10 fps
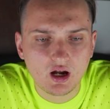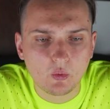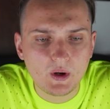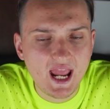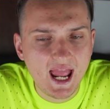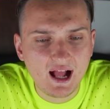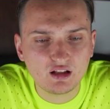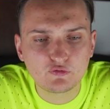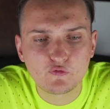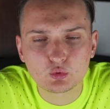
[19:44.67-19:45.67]
We
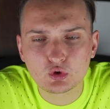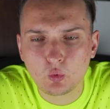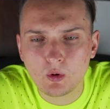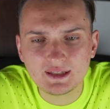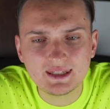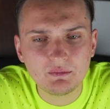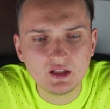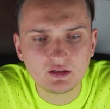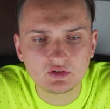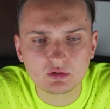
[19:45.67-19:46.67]
held through $20
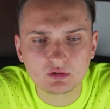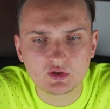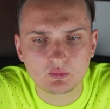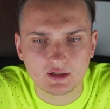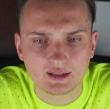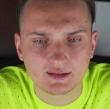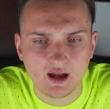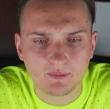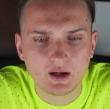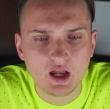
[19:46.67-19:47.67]
million market cap.